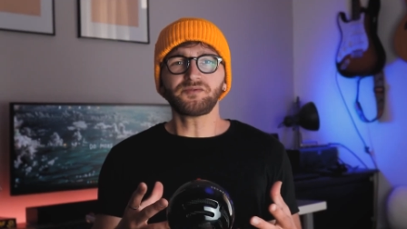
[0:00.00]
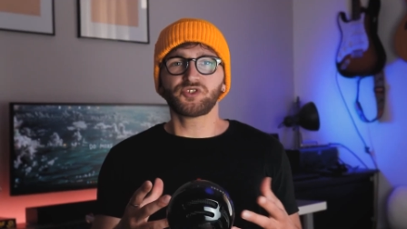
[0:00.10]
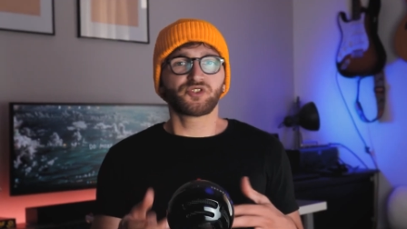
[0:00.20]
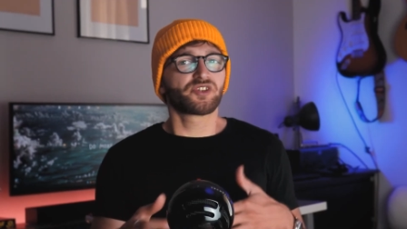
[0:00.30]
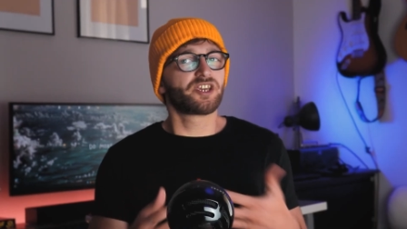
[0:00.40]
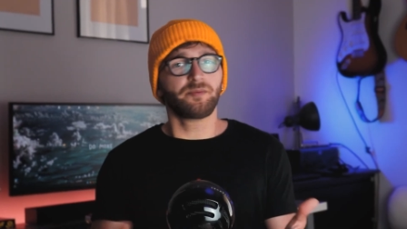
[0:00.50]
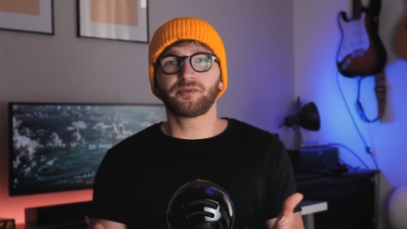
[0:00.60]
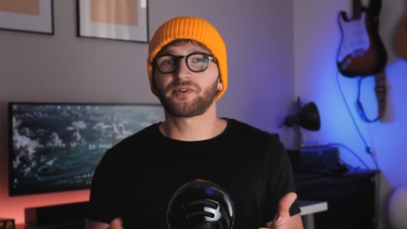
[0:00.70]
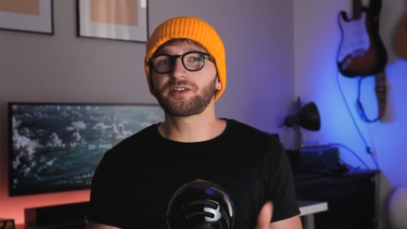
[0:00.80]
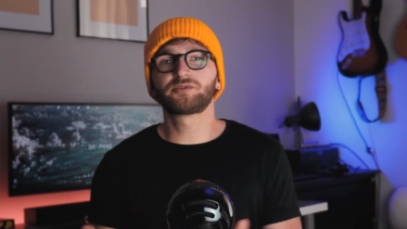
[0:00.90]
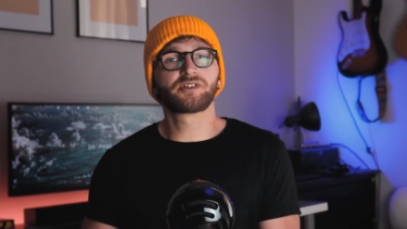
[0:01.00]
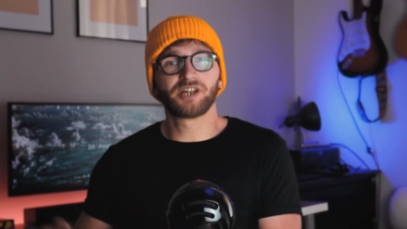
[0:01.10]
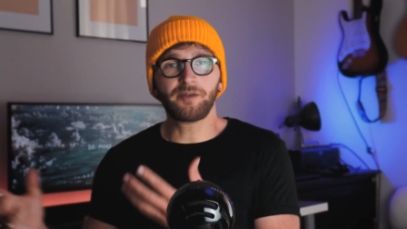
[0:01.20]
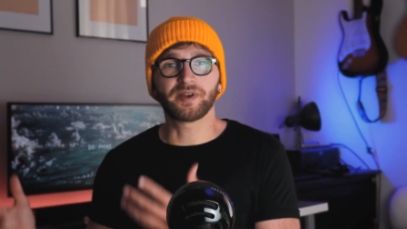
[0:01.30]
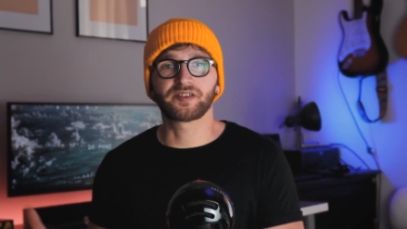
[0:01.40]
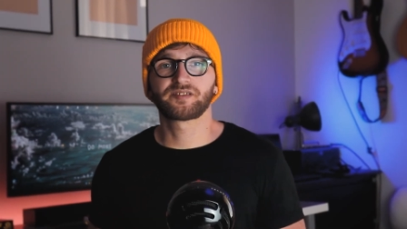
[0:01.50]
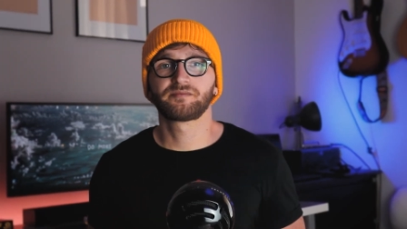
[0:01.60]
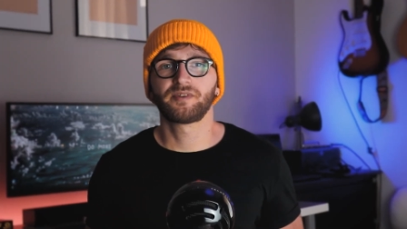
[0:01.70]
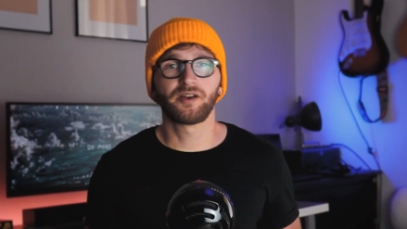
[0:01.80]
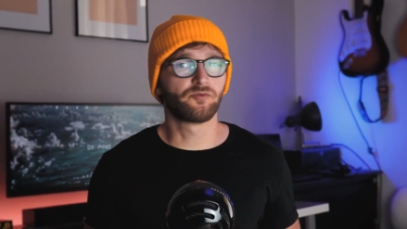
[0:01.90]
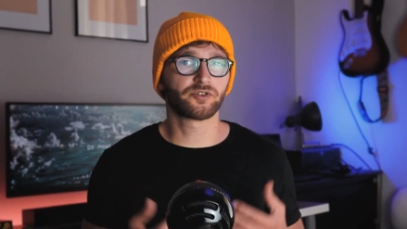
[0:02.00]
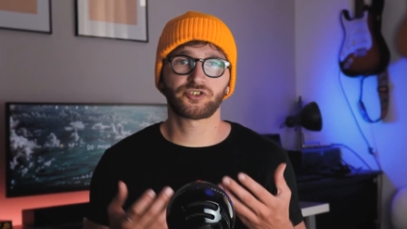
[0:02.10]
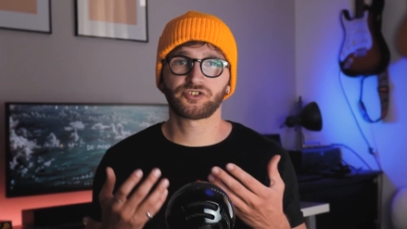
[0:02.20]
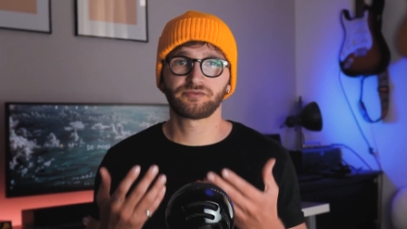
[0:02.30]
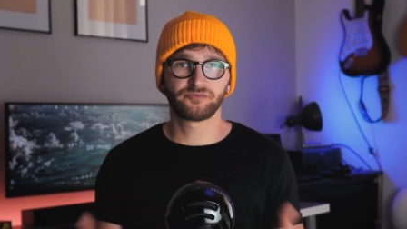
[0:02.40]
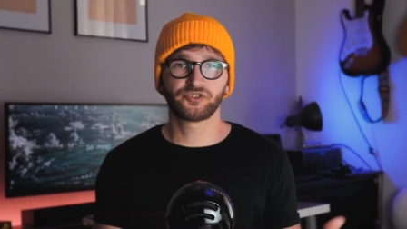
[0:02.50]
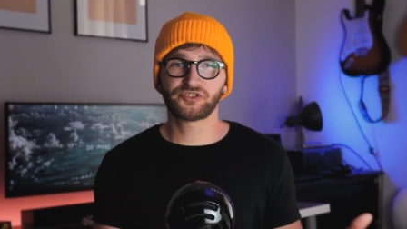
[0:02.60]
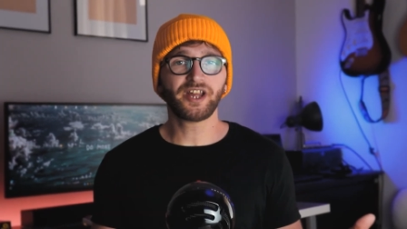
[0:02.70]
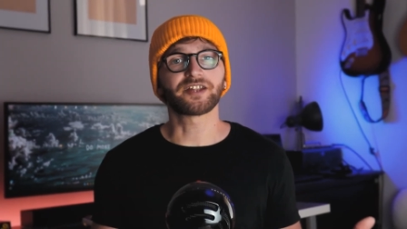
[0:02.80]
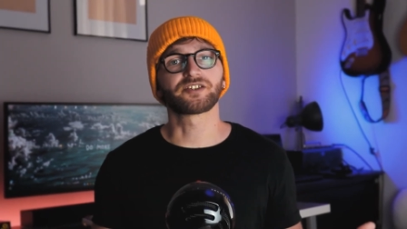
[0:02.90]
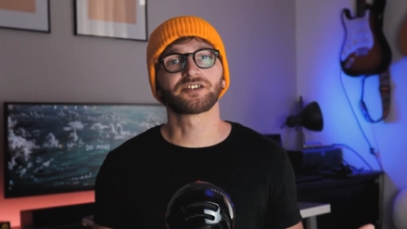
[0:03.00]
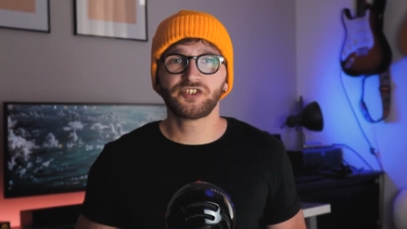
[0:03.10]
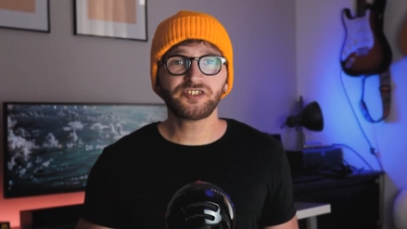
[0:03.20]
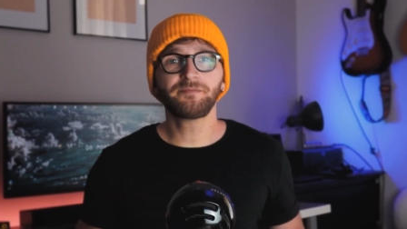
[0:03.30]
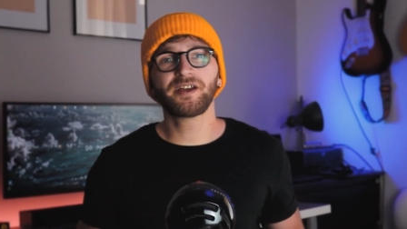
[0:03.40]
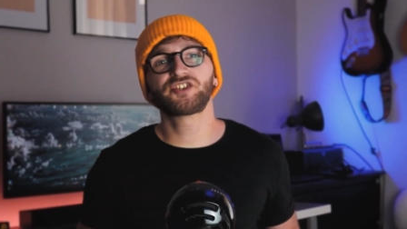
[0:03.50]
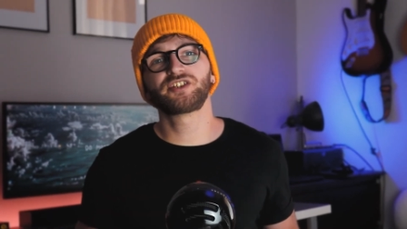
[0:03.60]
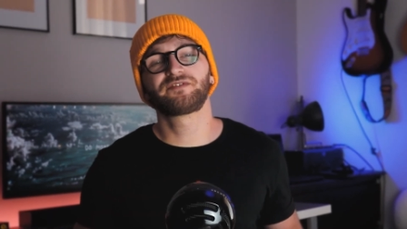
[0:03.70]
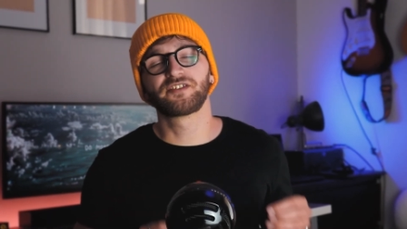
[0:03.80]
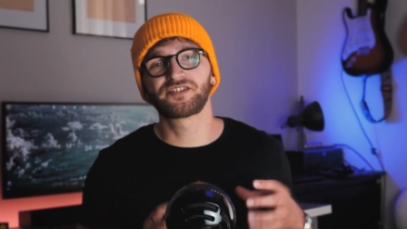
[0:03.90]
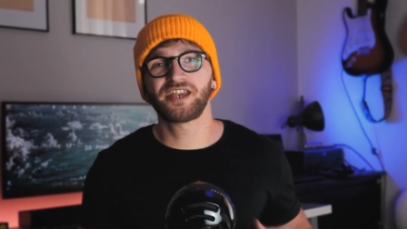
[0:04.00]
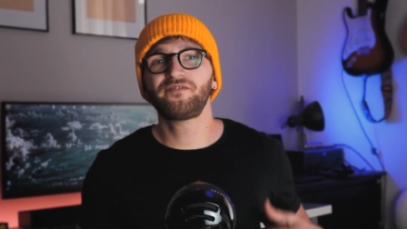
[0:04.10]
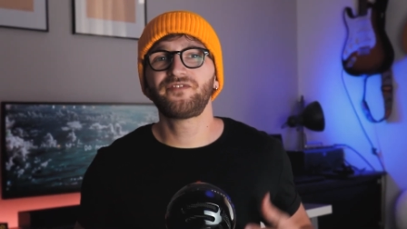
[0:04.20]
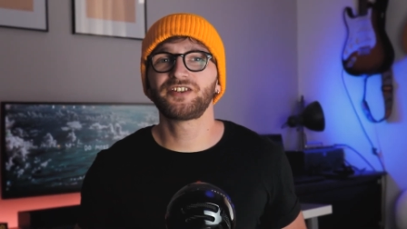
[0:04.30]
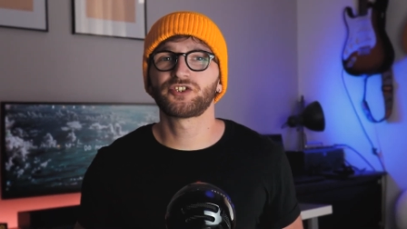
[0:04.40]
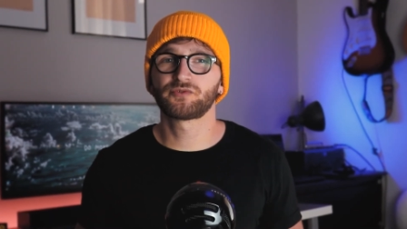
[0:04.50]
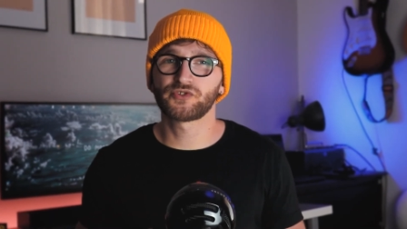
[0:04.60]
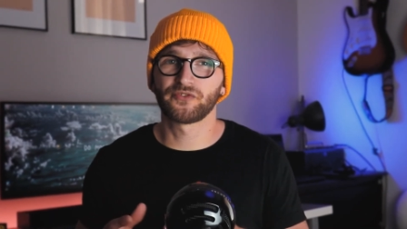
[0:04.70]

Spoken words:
just skip right to the climax and watch just that. Just imagine if the same feature was